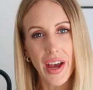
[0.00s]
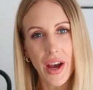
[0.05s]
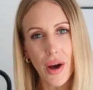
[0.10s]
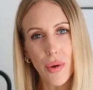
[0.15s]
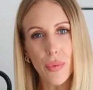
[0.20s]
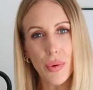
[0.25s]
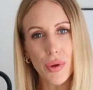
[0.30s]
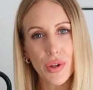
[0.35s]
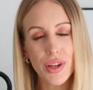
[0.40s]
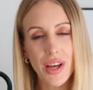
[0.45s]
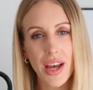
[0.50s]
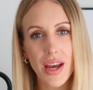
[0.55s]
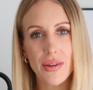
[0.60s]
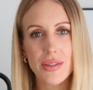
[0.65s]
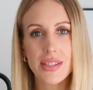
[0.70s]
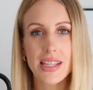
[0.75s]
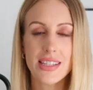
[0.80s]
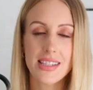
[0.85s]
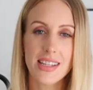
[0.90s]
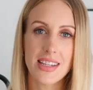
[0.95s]
A wool
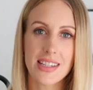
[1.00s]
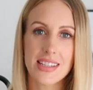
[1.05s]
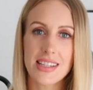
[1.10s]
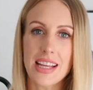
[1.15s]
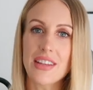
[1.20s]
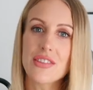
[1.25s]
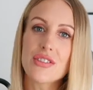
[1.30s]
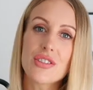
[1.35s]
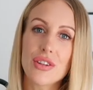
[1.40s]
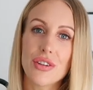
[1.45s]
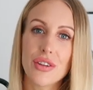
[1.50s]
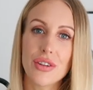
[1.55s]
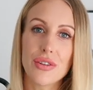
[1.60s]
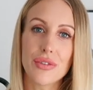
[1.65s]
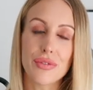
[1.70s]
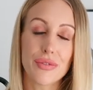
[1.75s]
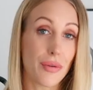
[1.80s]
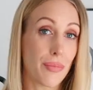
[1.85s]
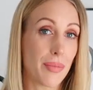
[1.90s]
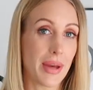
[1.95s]
coat is an essential
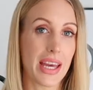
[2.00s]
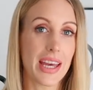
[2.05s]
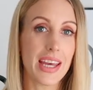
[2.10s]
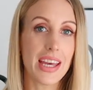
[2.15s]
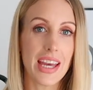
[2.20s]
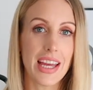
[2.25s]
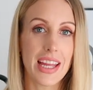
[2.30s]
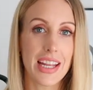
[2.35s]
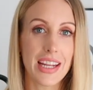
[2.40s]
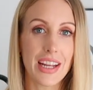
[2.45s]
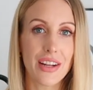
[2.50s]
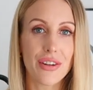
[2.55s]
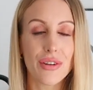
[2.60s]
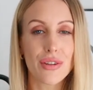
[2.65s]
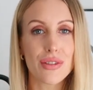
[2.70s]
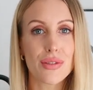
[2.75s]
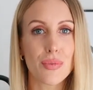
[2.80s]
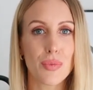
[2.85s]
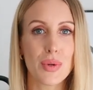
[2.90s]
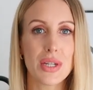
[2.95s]
for me in an
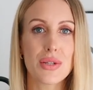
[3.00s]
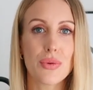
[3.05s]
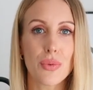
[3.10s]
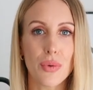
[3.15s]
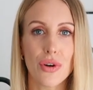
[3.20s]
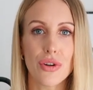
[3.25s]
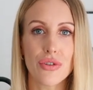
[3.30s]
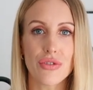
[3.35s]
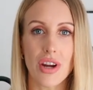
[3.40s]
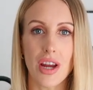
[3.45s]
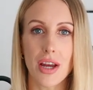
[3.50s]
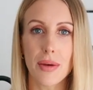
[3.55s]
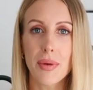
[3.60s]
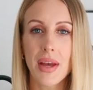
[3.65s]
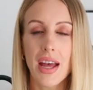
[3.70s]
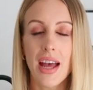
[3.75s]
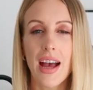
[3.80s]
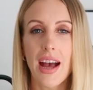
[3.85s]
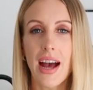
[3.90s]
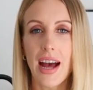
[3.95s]
autumn winter wardrobe,
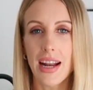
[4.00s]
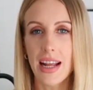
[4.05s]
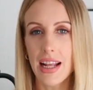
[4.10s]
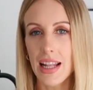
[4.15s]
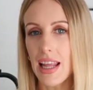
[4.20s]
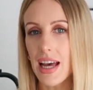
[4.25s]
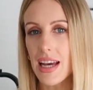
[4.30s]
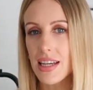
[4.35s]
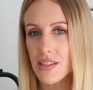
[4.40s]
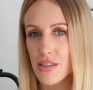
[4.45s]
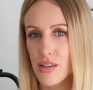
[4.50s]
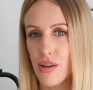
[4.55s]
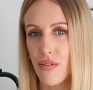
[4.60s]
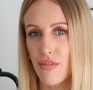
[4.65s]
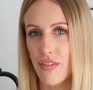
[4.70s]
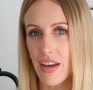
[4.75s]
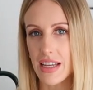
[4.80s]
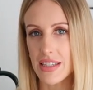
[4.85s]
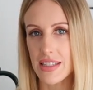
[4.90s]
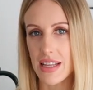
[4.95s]
and I like to
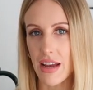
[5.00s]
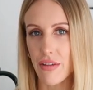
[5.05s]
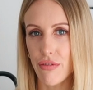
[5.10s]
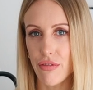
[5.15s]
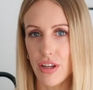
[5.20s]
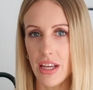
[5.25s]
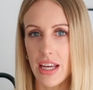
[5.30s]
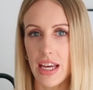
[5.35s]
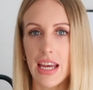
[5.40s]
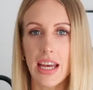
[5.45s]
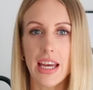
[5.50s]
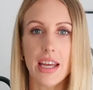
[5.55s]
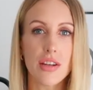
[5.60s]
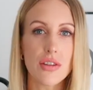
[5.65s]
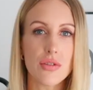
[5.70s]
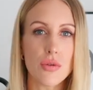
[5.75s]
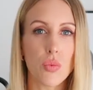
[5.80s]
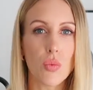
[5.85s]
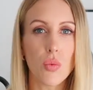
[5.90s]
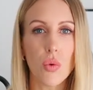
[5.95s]
invest every year
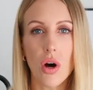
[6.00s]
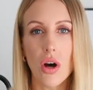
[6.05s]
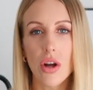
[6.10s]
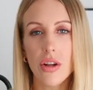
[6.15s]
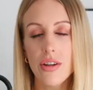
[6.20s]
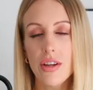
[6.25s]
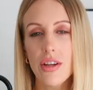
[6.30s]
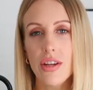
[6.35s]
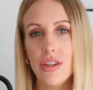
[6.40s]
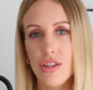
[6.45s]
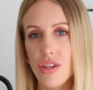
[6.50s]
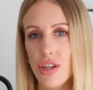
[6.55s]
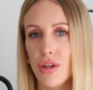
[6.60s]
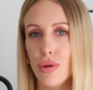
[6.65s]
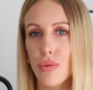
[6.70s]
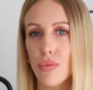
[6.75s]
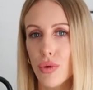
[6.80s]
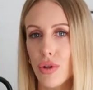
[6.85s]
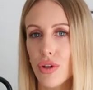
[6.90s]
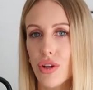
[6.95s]
into one
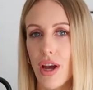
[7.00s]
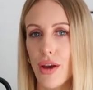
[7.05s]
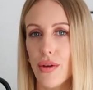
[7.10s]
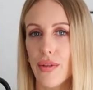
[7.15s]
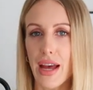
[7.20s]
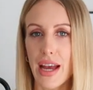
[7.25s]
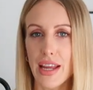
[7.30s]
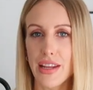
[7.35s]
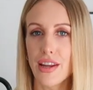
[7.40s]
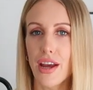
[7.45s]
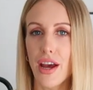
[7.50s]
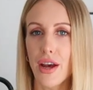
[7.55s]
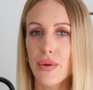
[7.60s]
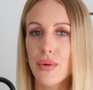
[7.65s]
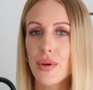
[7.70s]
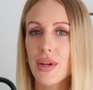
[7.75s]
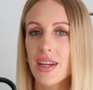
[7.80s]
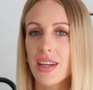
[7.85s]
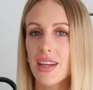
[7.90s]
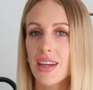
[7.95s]
new wool coat that I know
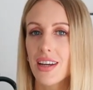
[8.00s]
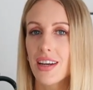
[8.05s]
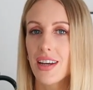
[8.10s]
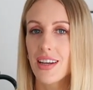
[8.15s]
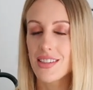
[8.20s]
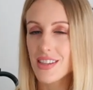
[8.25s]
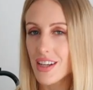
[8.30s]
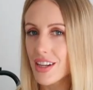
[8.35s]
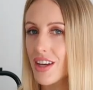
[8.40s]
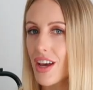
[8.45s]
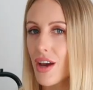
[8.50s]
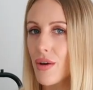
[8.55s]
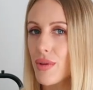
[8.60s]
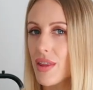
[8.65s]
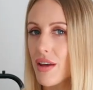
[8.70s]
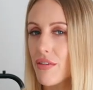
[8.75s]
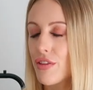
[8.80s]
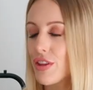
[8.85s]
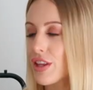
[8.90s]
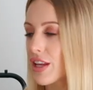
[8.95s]
is going to go with
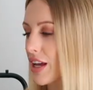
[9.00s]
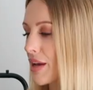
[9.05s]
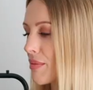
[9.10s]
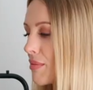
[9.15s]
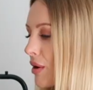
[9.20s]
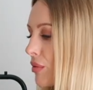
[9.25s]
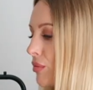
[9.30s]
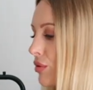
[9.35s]
everything in my